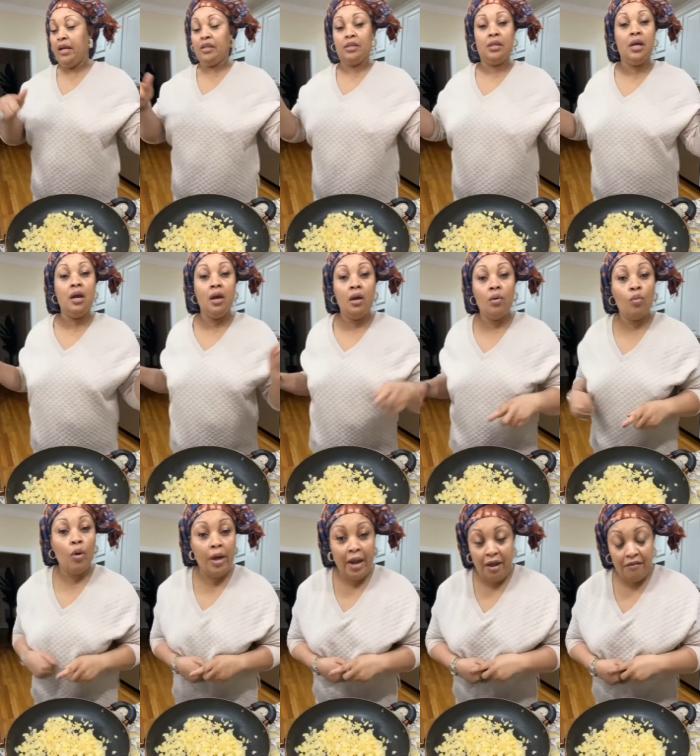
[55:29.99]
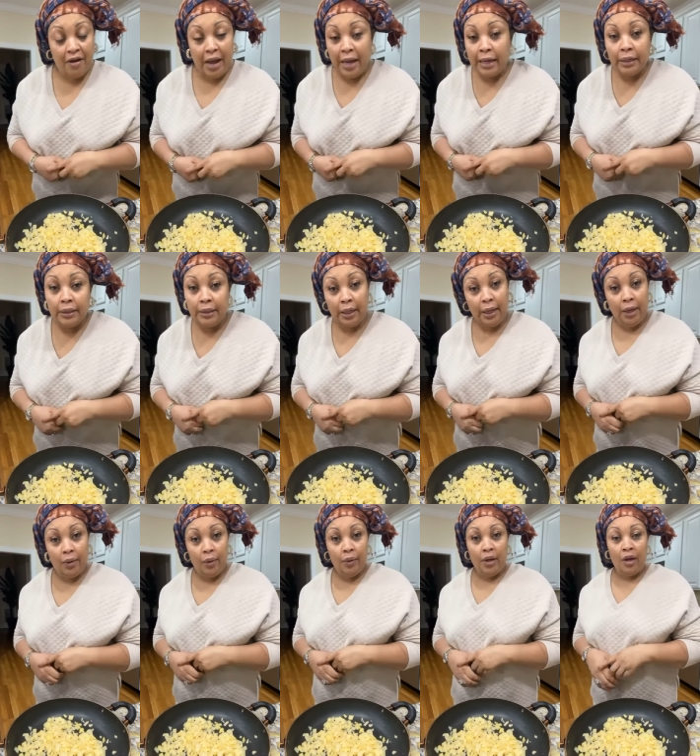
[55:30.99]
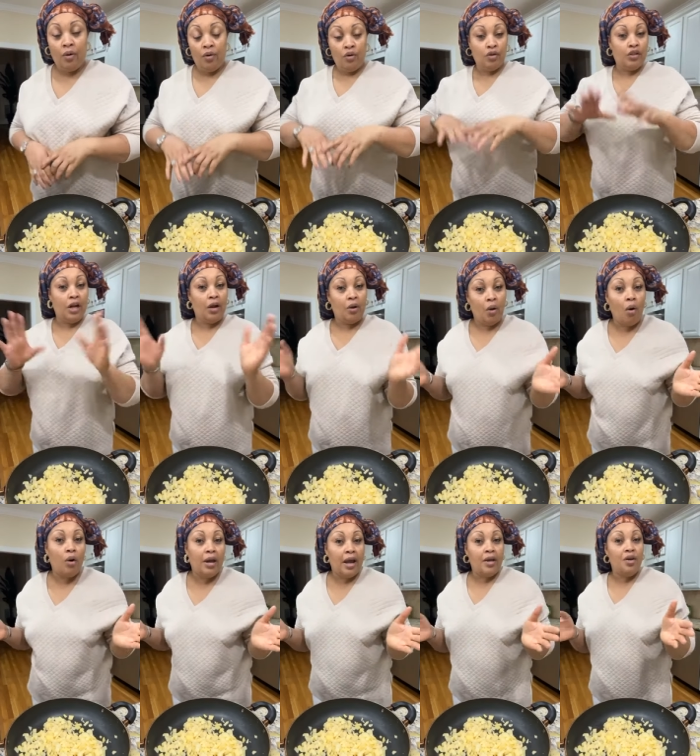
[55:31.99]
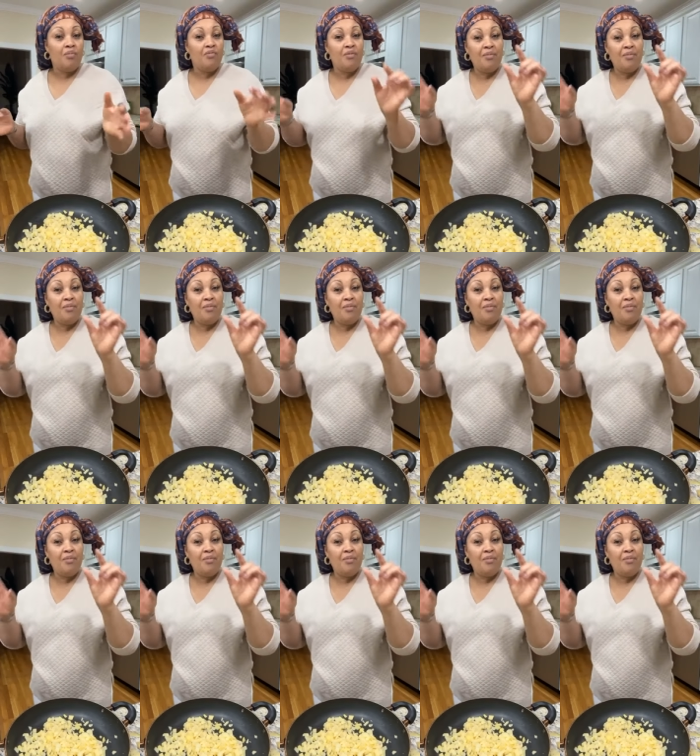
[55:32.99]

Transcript: molest whatever, you know, they're gonna check all that.